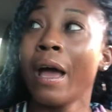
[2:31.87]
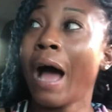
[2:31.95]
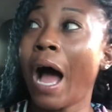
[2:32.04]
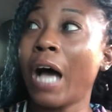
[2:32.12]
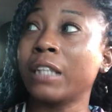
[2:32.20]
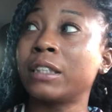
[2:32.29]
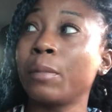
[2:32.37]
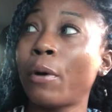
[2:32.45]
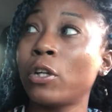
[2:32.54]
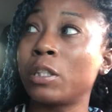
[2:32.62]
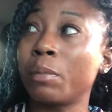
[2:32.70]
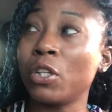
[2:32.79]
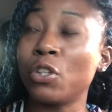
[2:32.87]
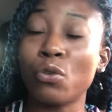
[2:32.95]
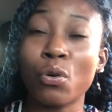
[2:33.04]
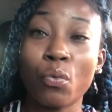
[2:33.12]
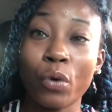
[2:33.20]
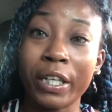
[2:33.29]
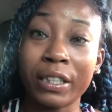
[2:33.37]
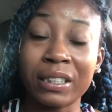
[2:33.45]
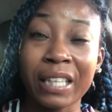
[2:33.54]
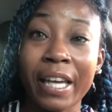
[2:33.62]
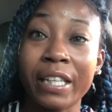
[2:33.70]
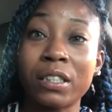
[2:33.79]
I'm supposed to be doing what it
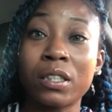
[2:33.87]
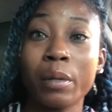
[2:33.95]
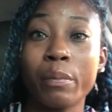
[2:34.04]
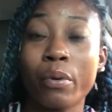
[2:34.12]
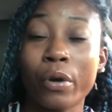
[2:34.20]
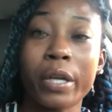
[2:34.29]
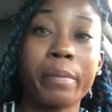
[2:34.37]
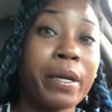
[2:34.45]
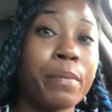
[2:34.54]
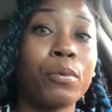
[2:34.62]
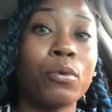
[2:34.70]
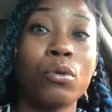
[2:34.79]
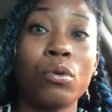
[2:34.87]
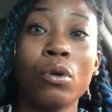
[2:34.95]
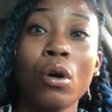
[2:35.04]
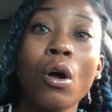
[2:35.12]
takes to bring people